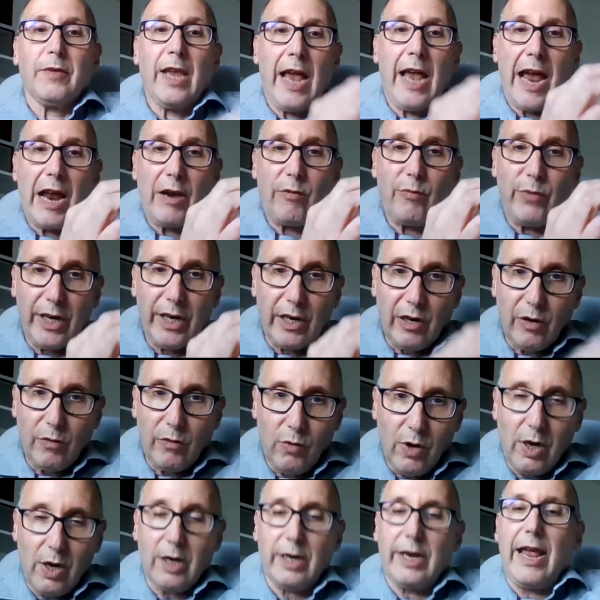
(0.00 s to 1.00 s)
And we can
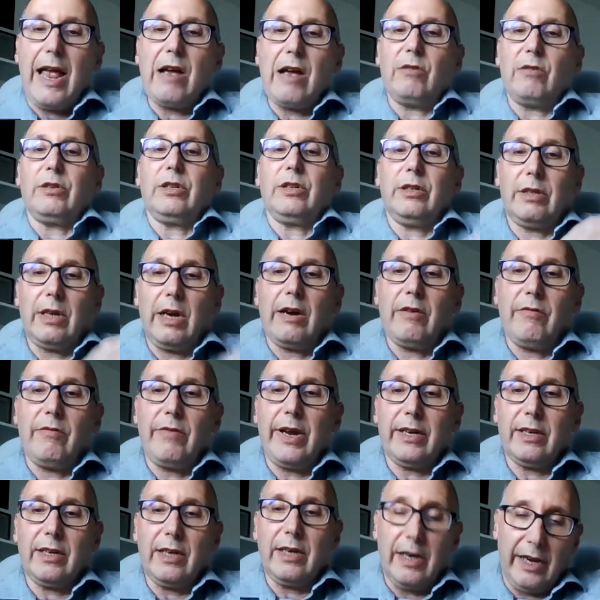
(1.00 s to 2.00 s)
work out
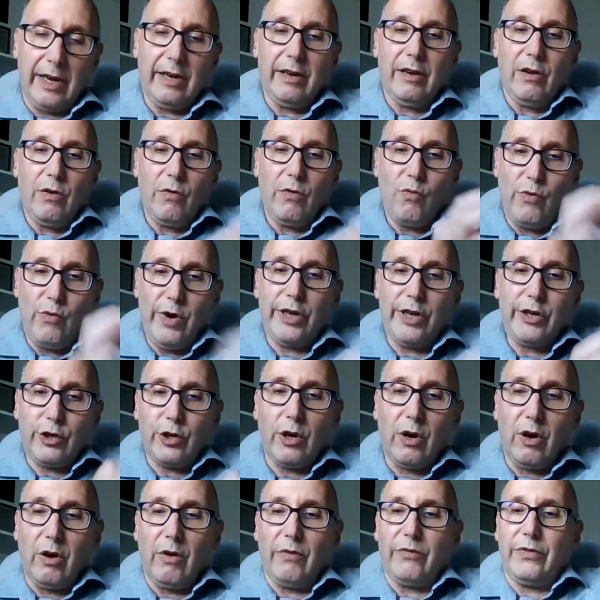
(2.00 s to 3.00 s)
directly which
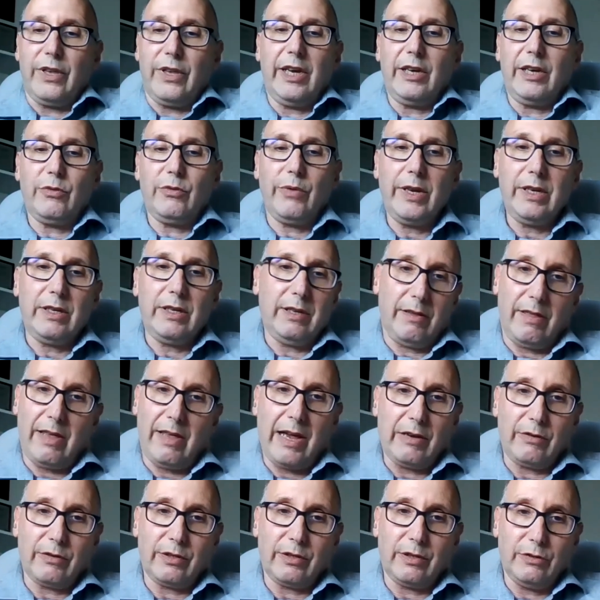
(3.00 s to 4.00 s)
of the
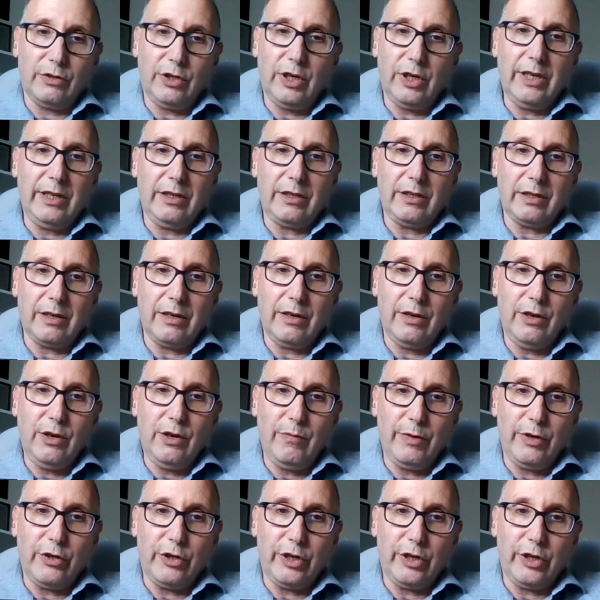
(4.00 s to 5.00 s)
20,000 genes in the
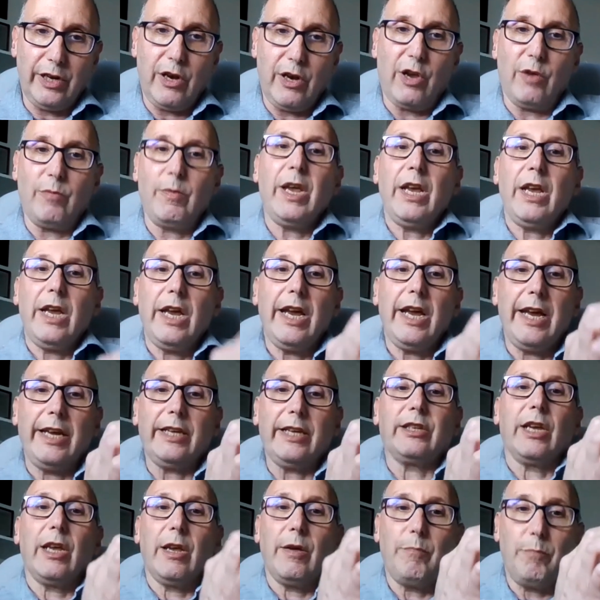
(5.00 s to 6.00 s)
human genome
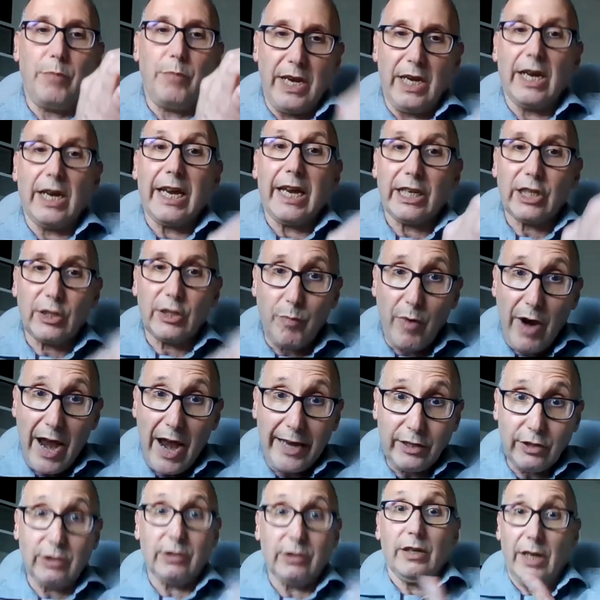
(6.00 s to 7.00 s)
is being
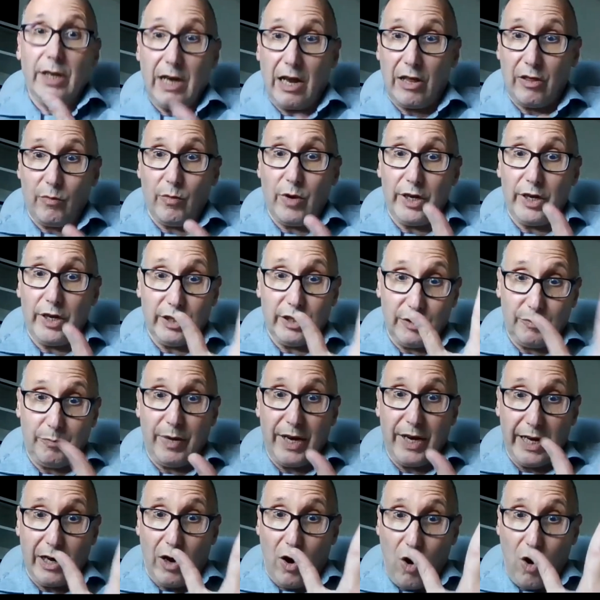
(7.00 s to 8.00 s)
expressed, in other words, is
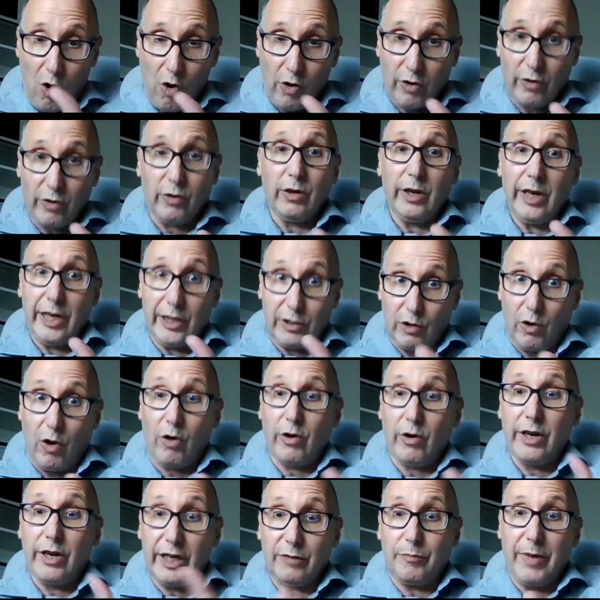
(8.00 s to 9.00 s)
being
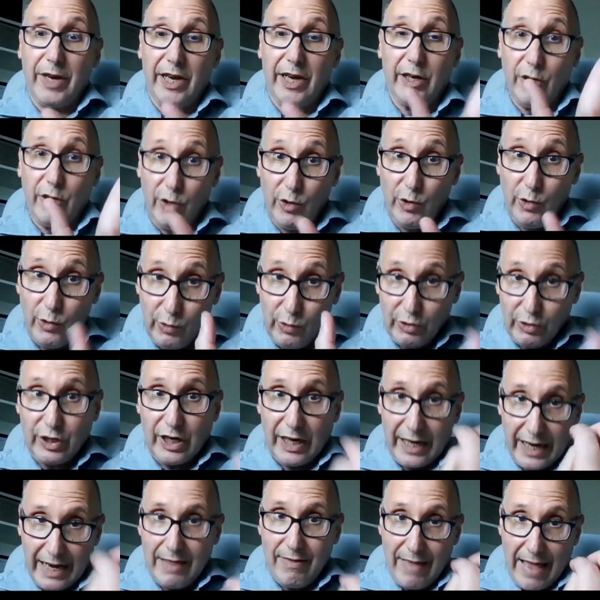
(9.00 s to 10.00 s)
used
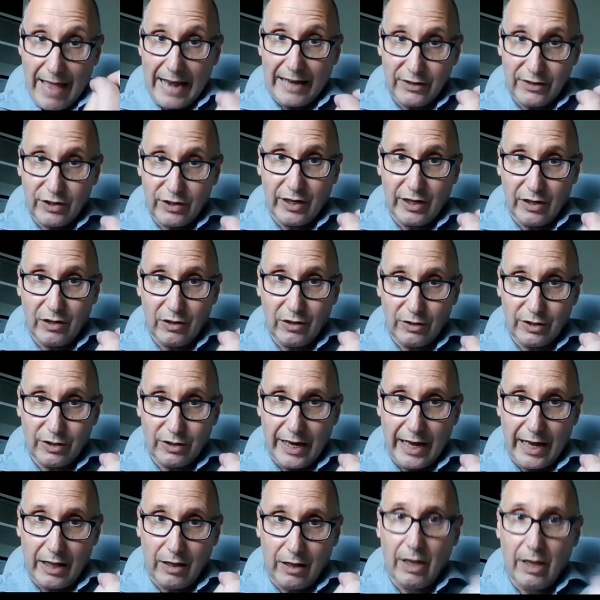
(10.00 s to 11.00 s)
in that single
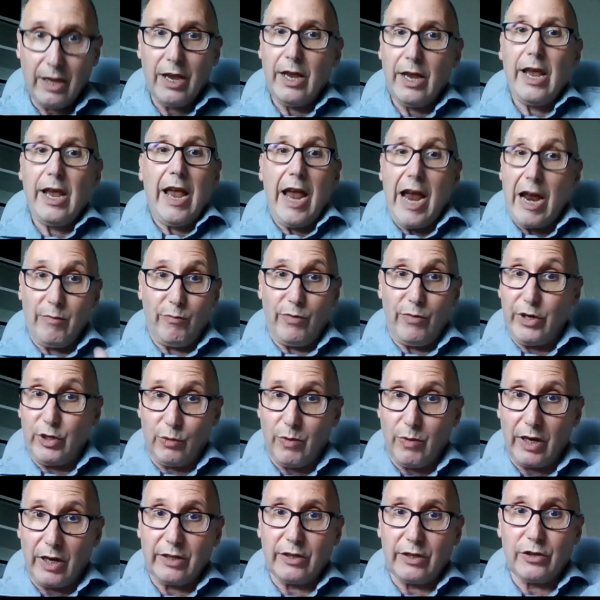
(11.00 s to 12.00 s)
cell, and which
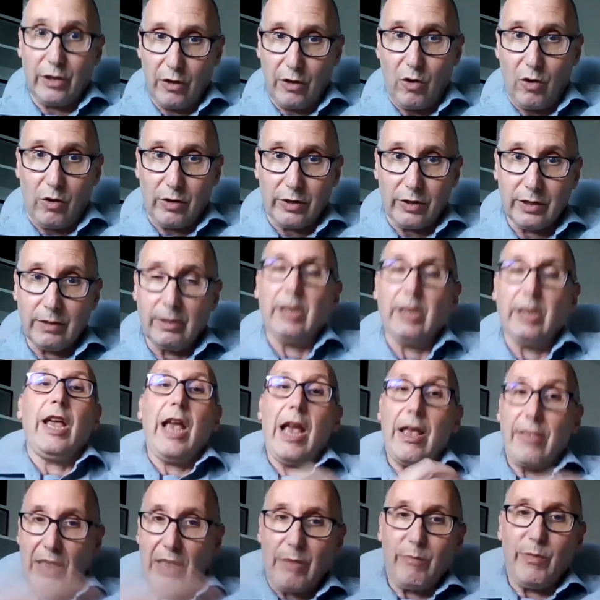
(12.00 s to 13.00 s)
ones are not.
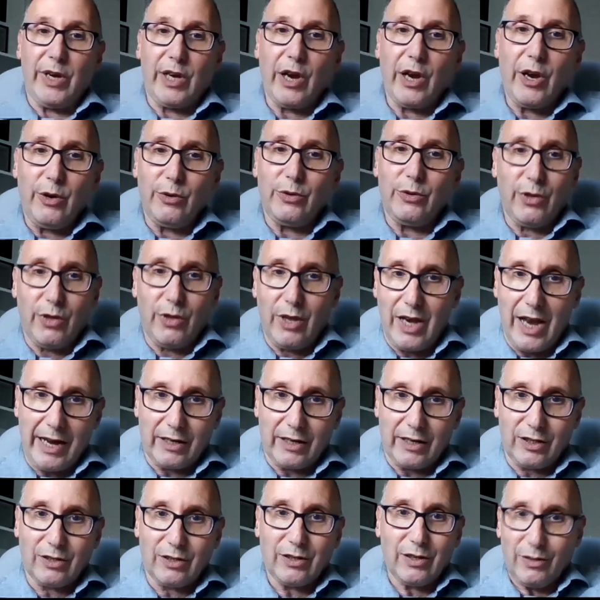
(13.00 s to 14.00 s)
And then we go to the
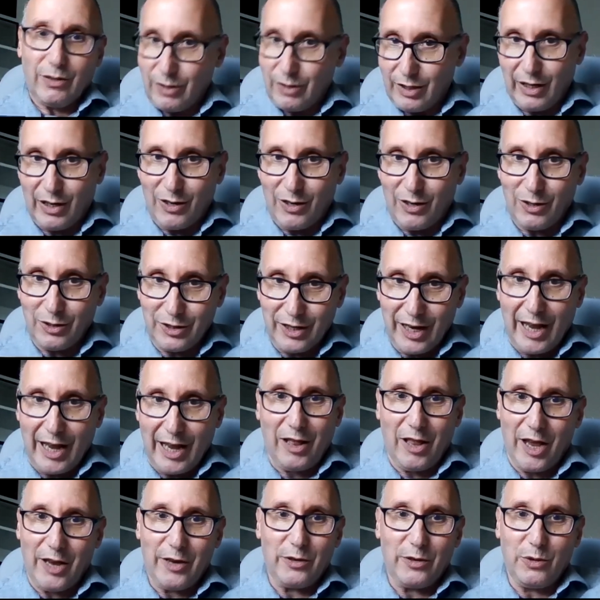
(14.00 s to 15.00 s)
next single cell
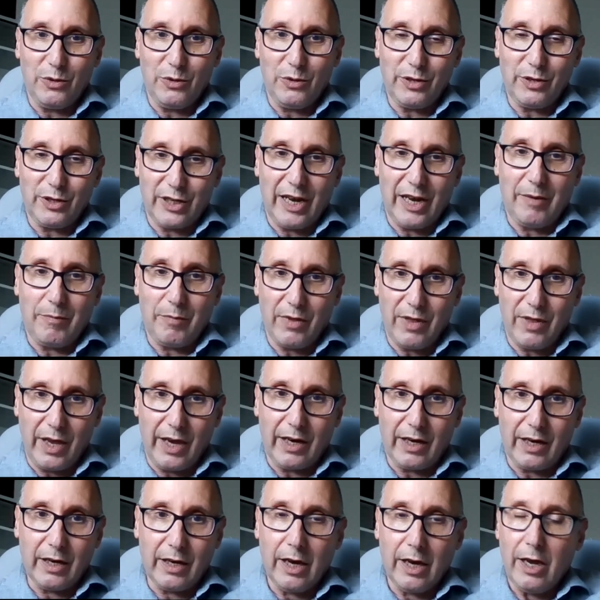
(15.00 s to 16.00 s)
and do the same
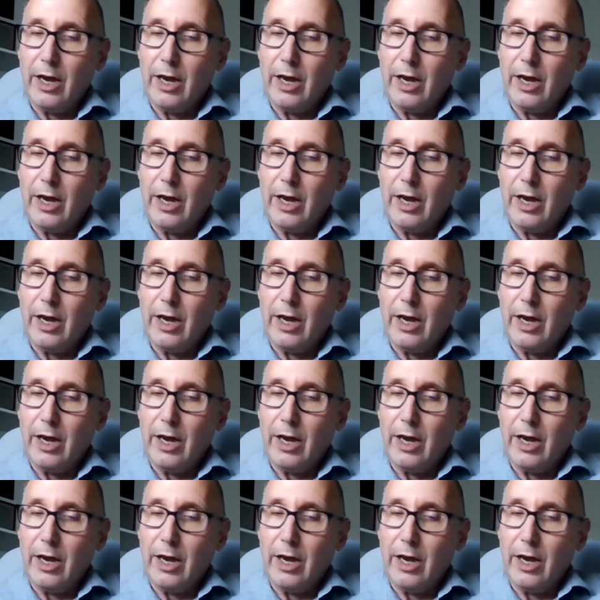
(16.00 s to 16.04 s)
thing.